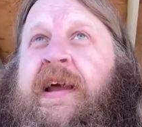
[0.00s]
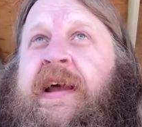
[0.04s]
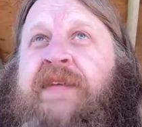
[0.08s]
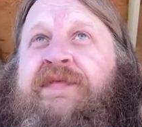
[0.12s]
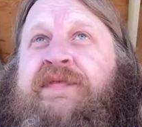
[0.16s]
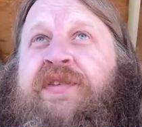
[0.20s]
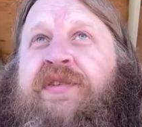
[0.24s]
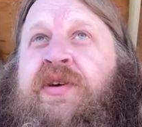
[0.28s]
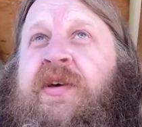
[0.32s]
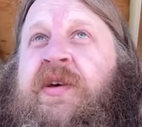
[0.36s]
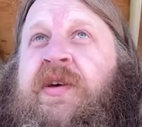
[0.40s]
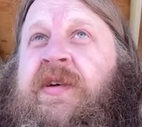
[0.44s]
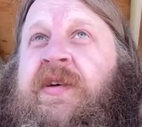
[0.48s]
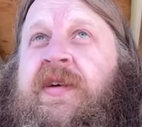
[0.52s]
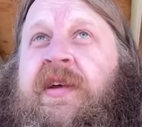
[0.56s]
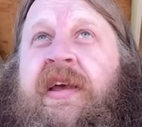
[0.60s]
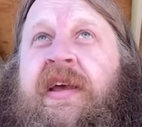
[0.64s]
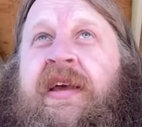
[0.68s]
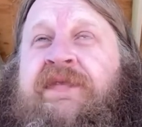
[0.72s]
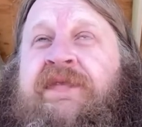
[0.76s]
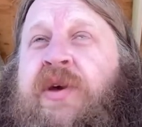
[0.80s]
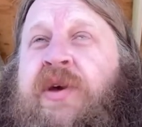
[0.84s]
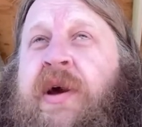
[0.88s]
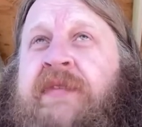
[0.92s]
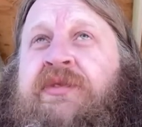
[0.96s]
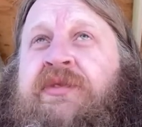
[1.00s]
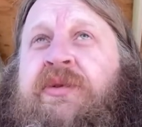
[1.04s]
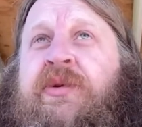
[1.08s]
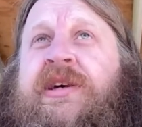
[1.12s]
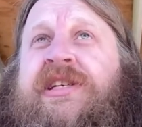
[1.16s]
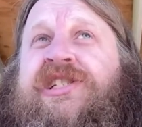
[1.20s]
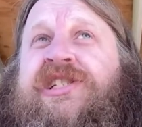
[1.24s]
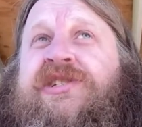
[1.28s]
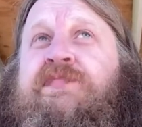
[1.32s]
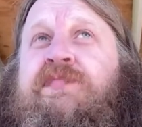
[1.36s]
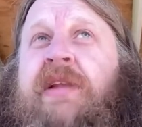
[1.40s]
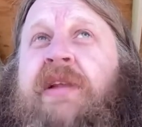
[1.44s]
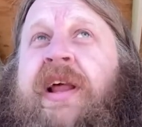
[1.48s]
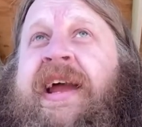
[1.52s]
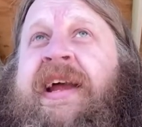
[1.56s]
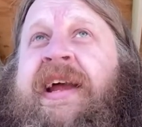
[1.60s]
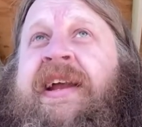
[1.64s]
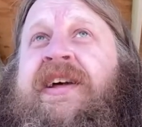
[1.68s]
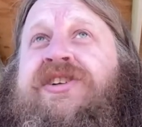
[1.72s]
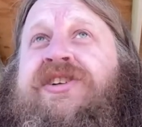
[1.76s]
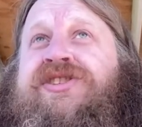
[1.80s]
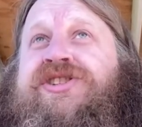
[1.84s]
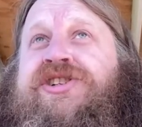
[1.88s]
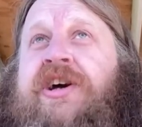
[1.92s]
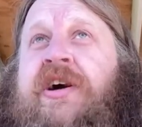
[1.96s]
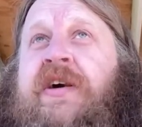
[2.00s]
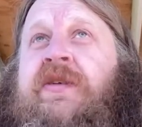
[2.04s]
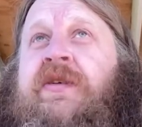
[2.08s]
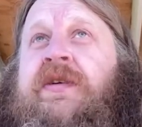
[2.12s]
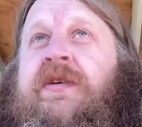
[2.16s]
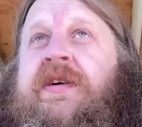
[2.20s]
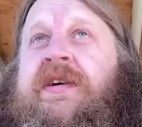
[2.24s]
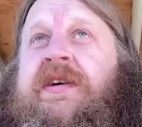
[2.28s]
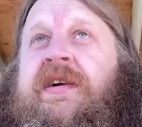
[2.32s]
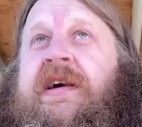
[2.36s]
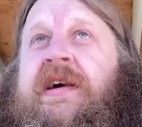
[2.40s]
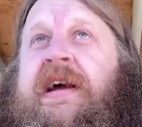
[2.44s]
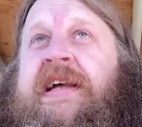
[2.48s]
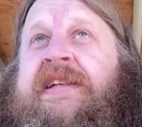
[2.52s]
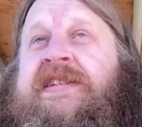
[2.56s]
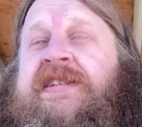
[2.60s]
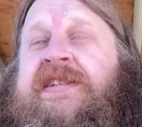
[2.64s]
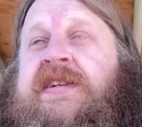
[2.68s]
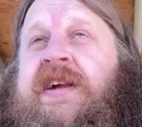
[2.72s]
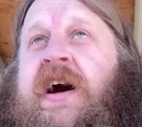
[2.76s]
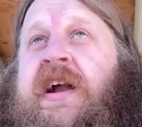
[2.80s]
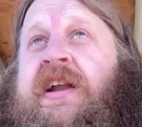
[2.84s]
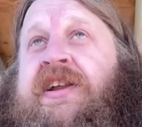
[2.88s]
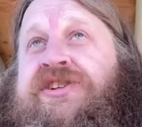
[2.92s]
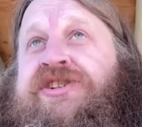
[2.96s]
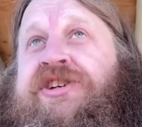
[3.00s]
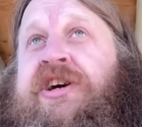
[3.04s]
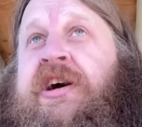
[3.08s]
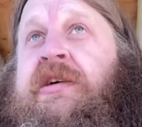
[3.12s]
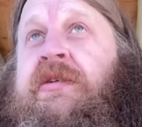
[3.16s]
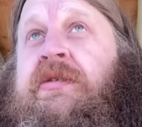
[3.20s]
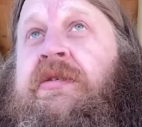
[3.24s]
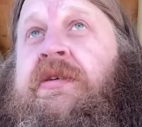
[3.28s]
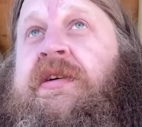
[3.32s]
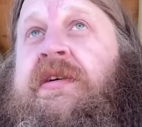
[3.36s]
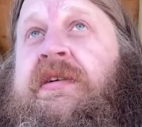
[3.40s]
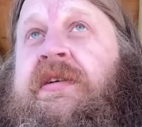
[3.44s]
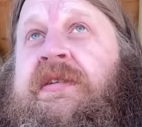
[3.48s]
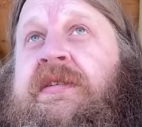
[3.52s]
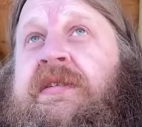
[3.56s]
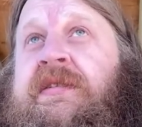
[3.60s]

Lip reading: if you have to explain a joke, it's not a joke.